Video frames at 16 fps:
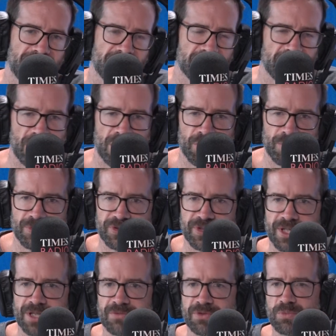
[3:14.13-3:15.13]
regard
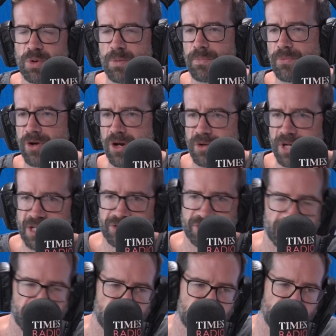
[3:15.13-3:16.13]
themselves and what pronouns
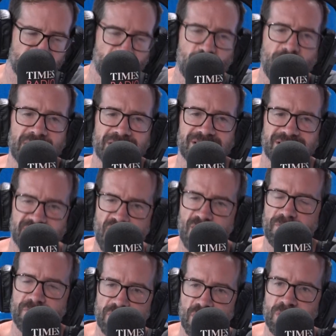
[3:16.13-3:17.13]
to use. All that
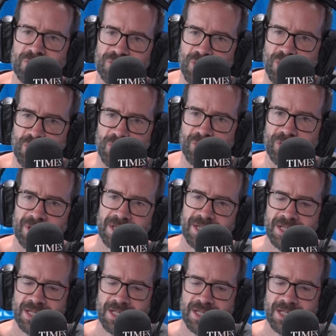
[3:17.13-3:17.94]
stuff goes on.